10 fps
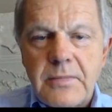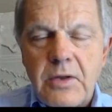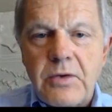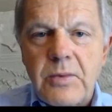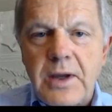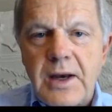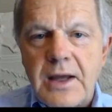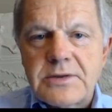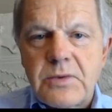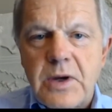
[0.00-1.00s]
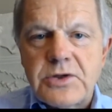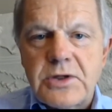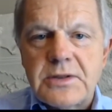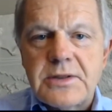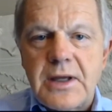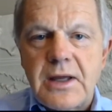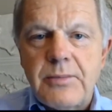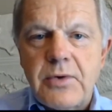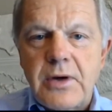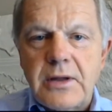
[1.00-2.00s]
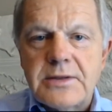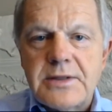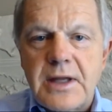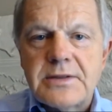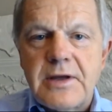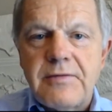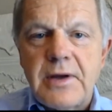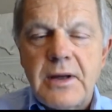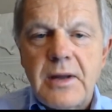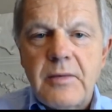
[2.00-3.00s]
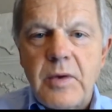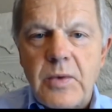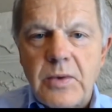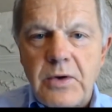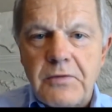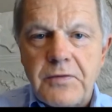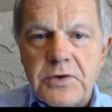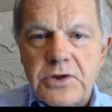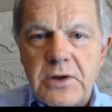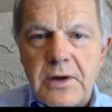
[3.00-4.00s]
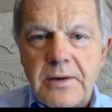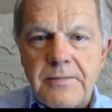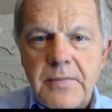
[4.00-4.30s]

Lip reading: although we can ask questions to get a pretty good sense of it. We won't know for sure.